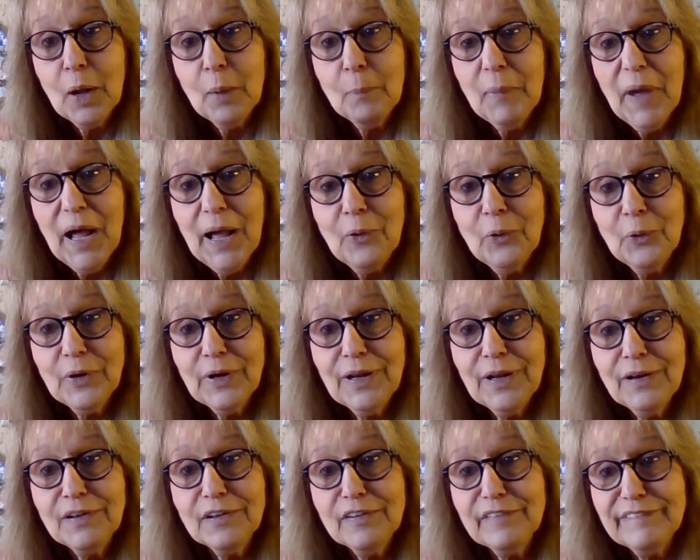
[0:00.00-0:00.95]
about
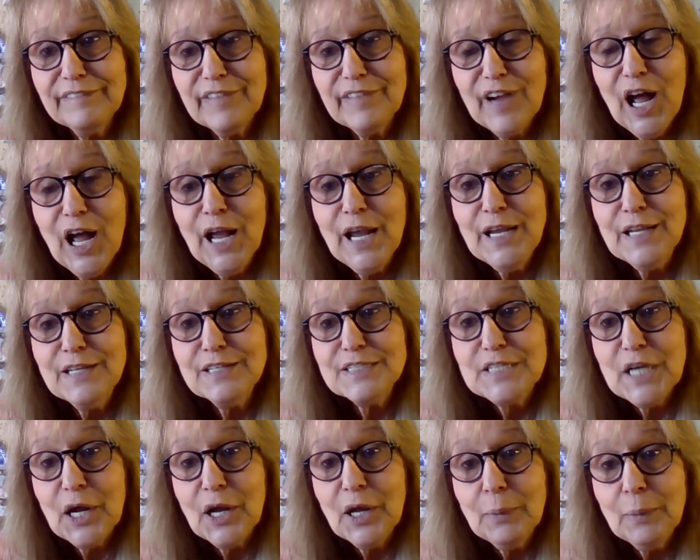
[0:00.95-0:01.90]
in divine
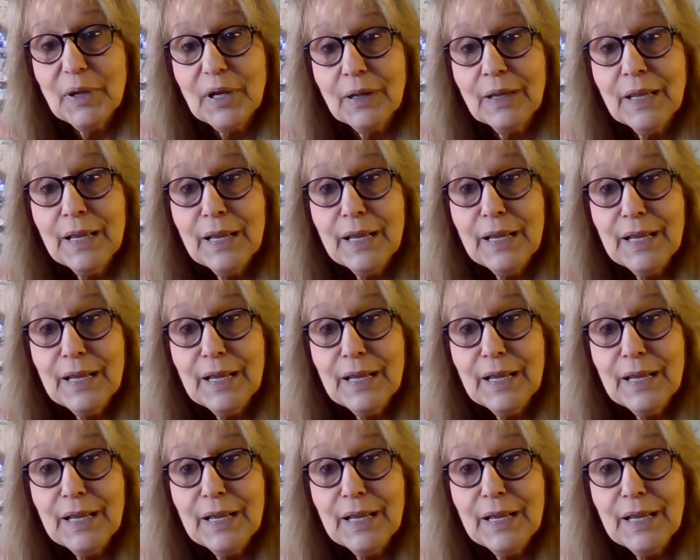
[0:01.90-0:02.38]
timing.